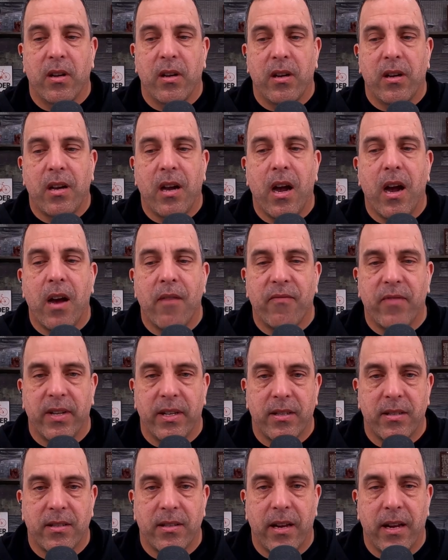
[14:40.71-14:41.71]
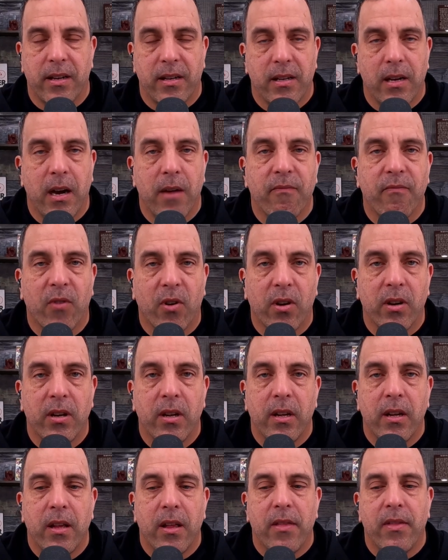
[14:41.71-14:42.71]
confidence and comfort
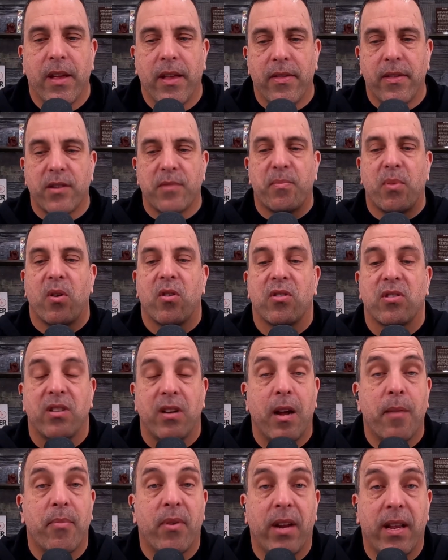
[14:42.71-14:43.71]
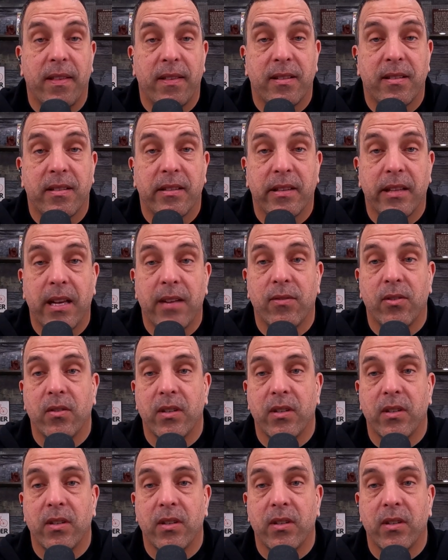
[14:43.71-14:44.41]
that this person operating at this level